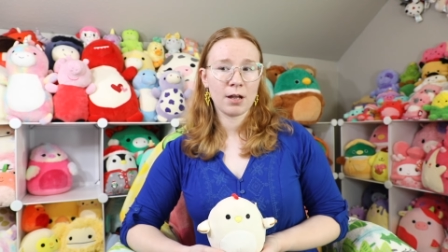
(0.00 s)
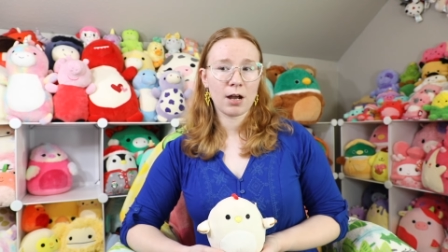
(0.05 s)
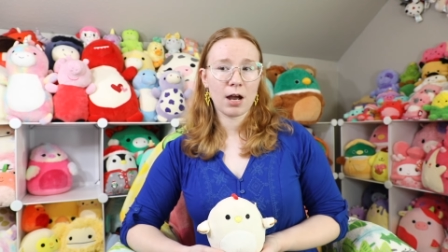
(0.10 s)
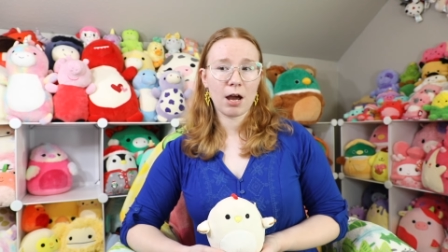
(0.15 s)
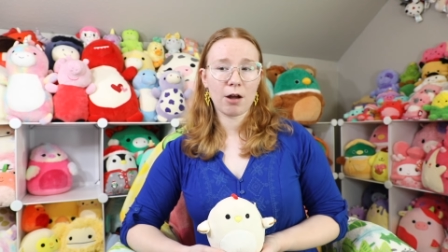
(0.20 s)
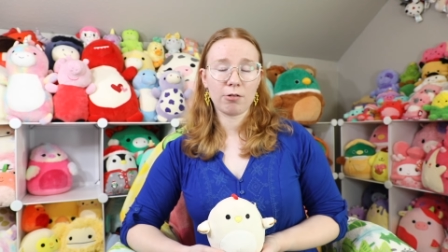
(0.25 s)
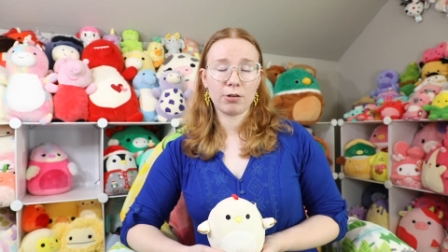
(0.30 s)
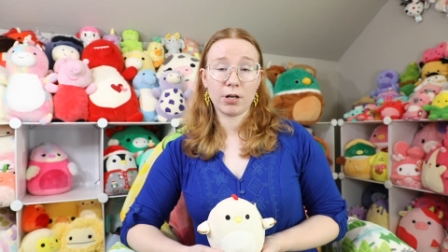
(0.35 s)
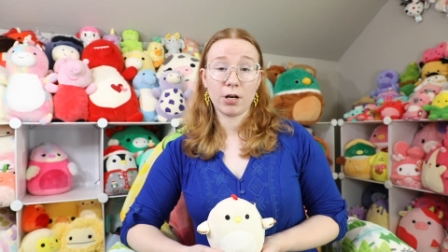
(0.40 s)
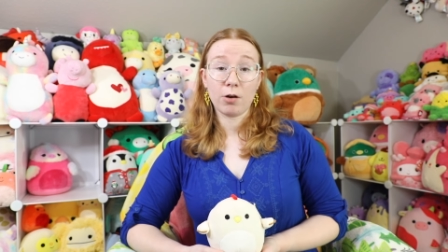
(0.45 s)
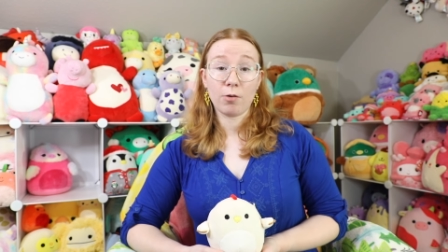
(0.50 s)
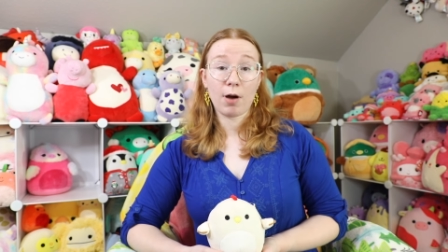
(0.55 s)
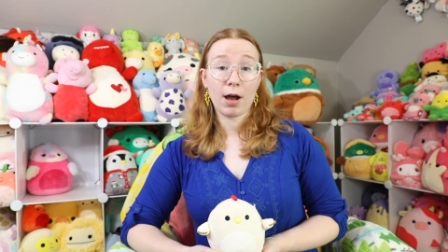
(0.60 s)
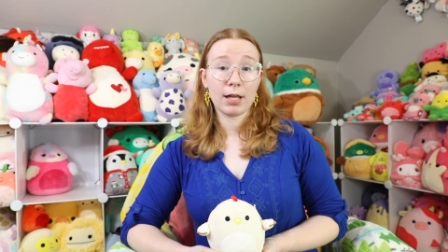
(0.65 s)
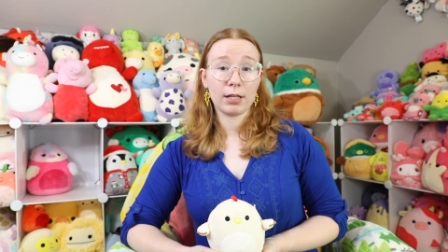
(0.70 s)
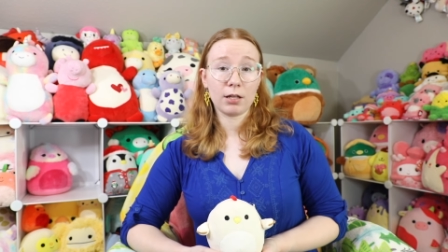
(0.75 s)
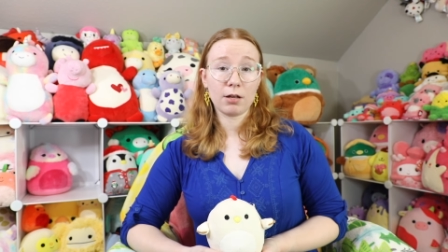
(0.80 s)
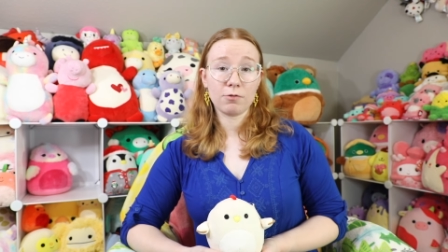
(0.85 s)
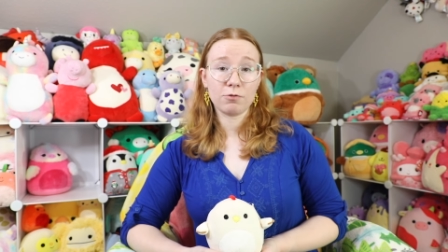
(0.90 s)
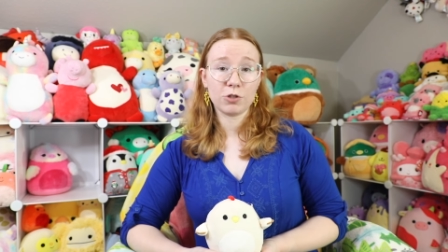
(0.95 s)
I don't know. I
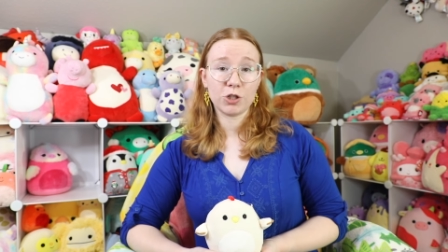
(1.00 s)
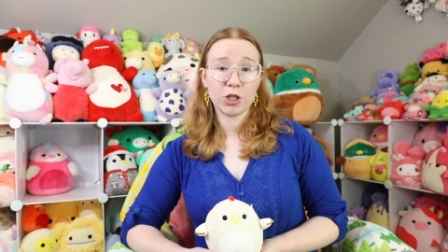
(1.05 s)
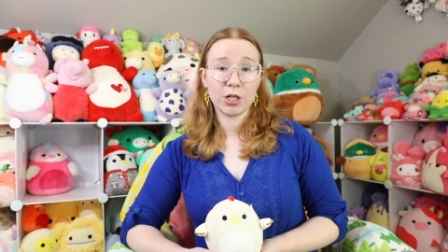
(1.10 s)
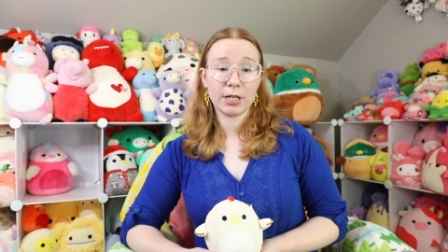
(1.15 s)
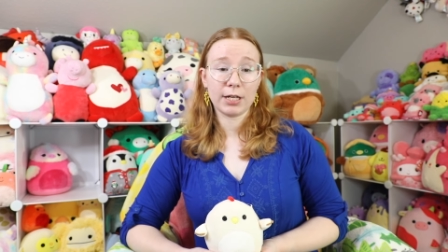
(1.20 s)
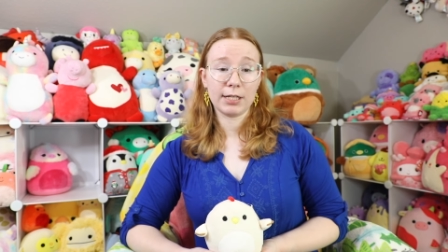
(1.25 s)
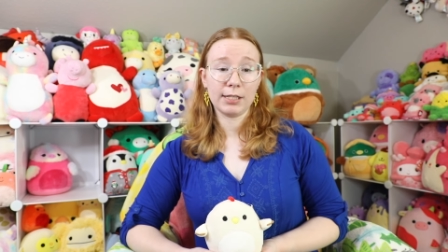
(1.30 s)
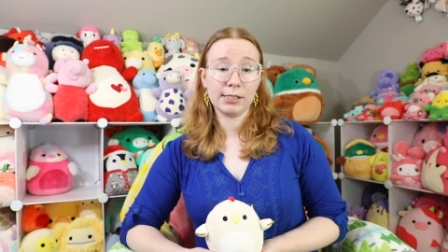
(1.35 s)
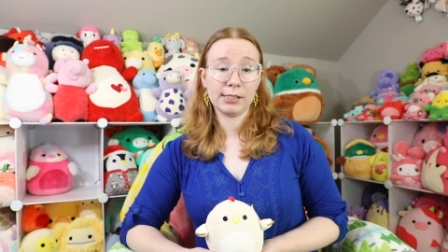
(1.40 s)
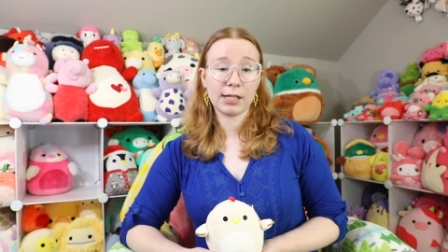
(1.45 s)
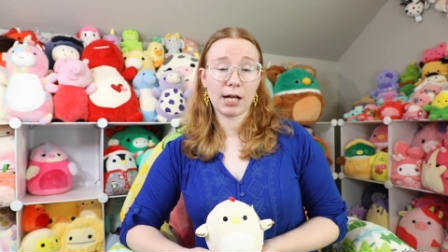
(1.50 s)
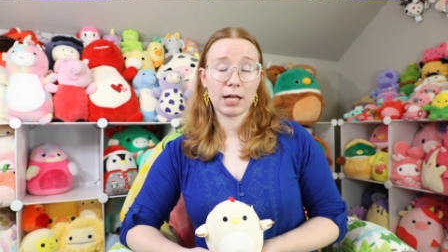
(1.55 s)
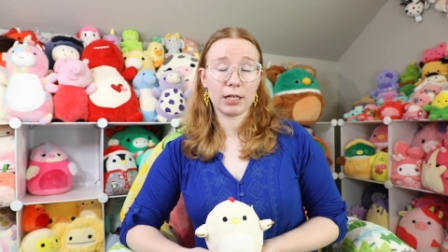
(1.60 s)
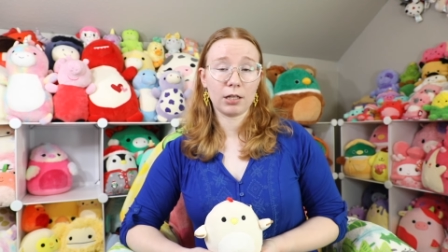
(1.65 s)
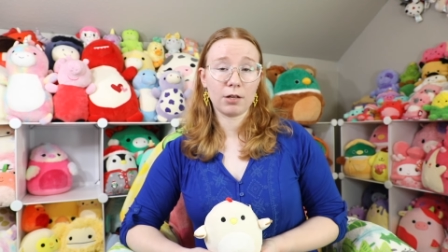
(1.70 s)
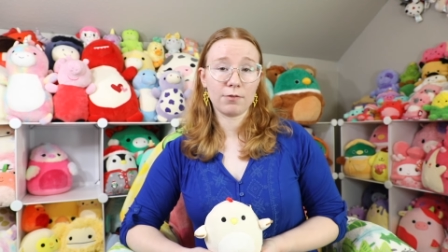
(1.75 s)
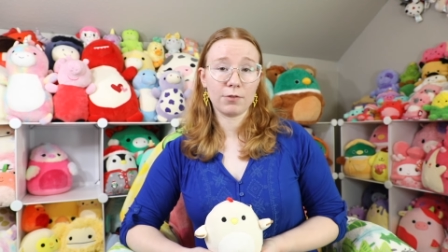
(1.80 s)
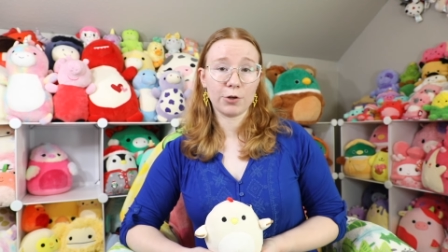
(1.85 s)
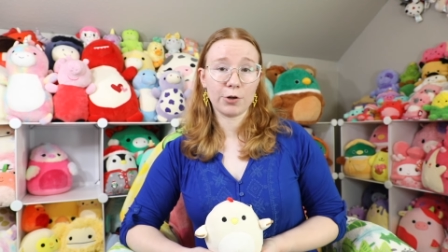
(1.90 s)
love chickens. I love